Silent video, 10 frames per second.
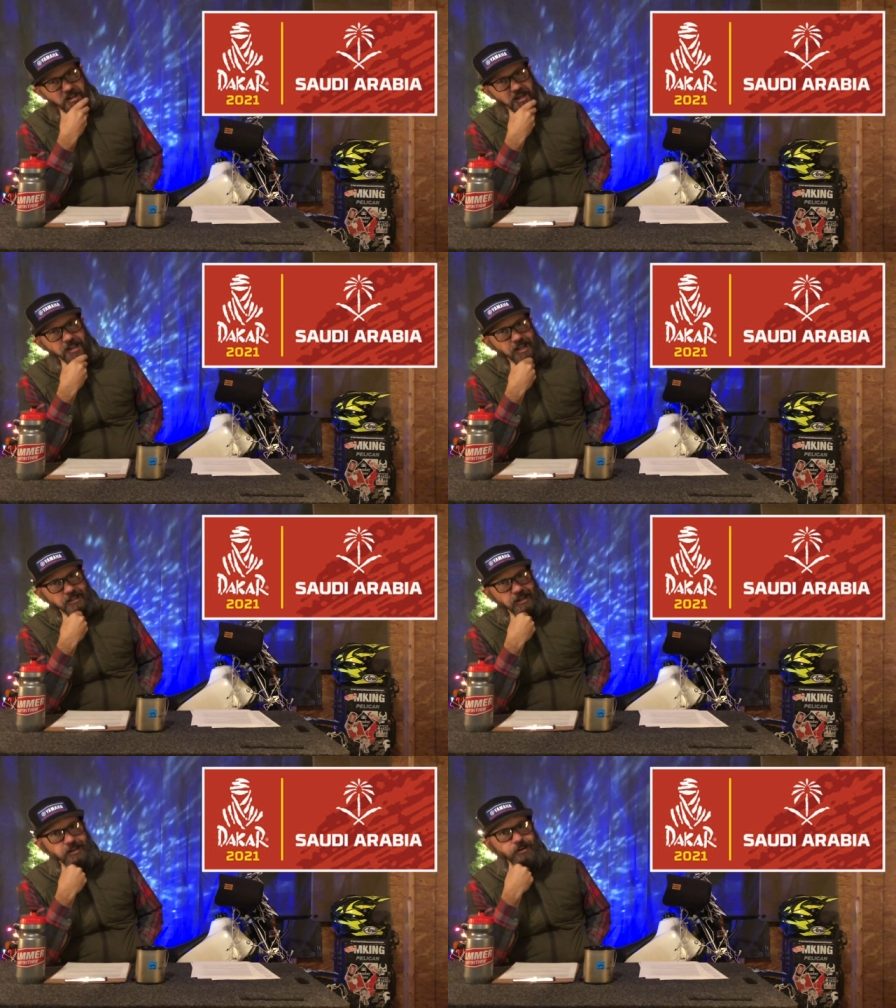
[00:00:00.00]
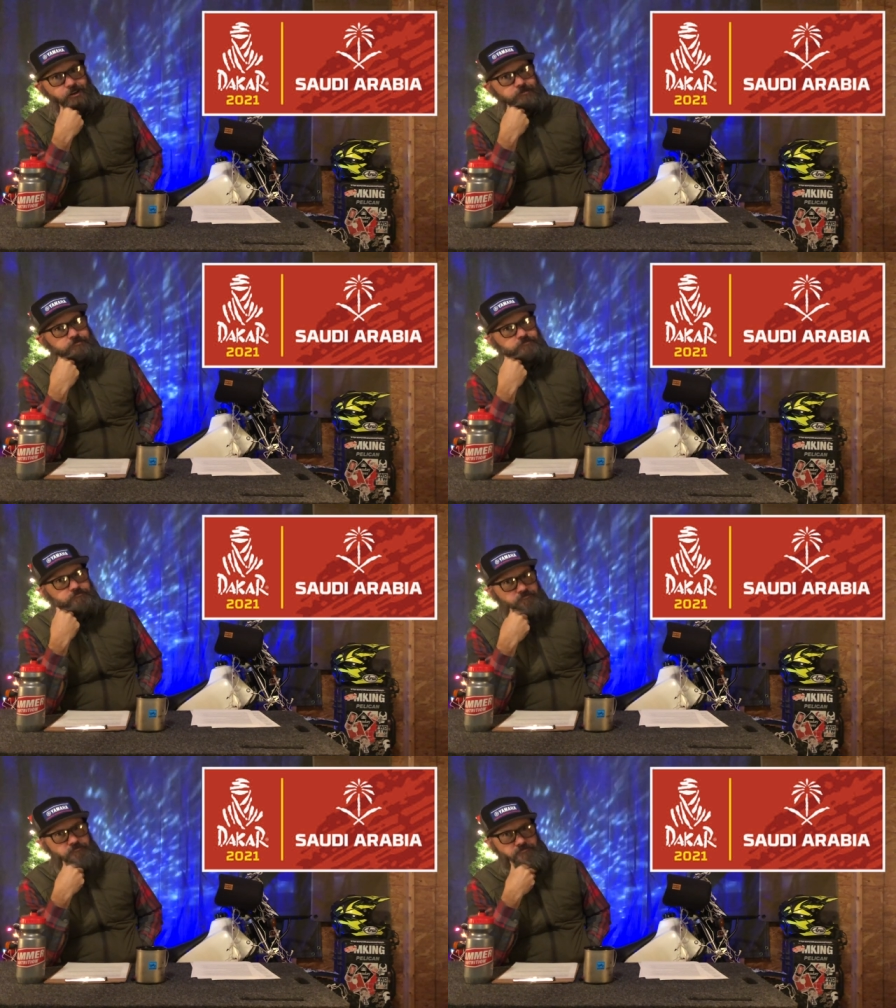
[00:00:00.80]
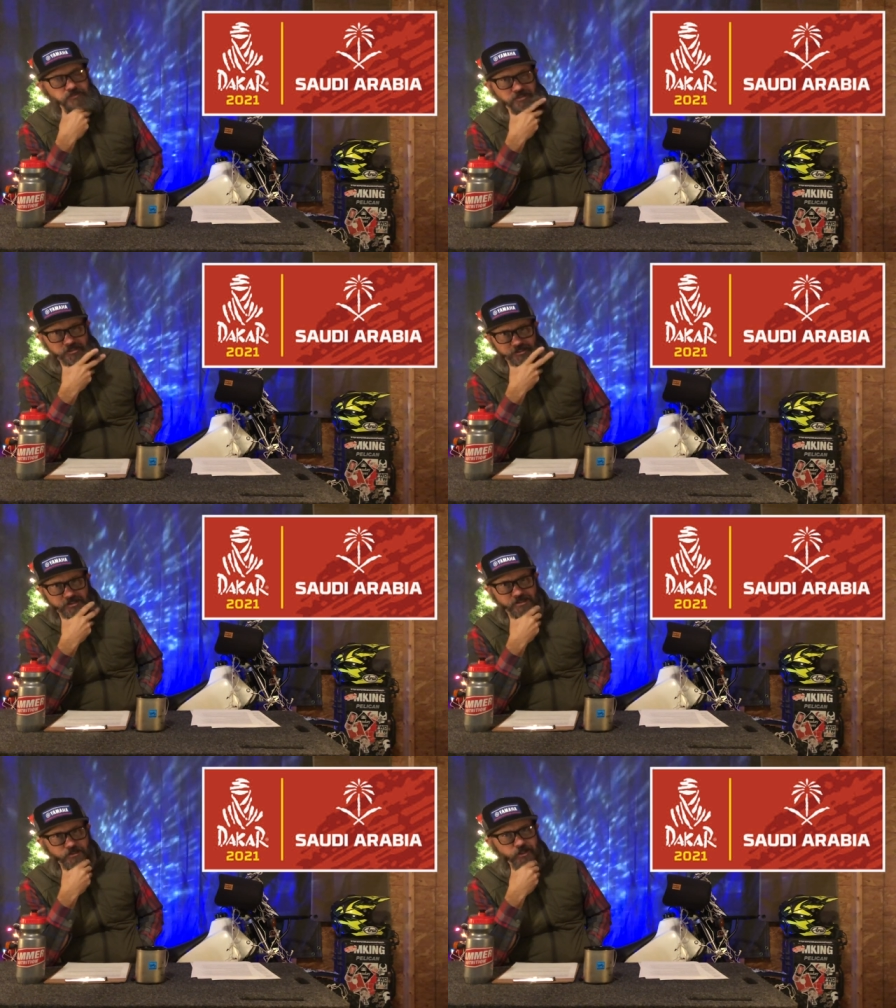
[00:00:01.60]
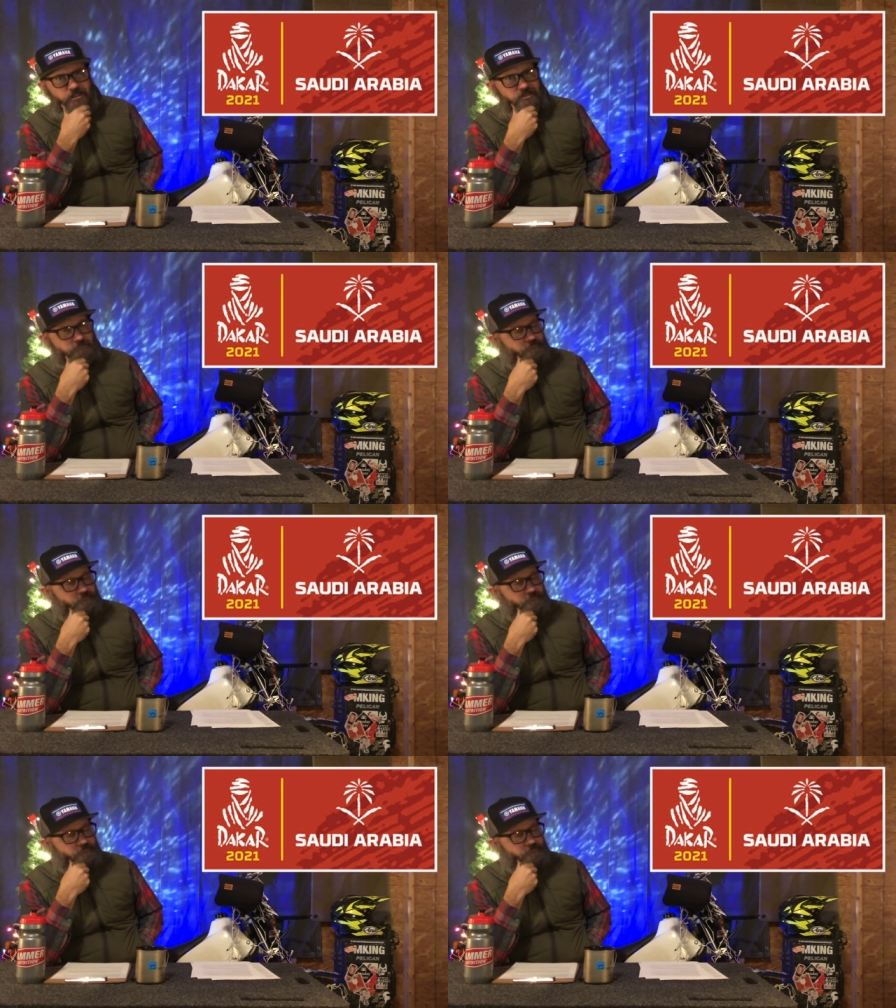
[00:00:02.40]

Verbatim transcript: I like Dakar. It's crazy.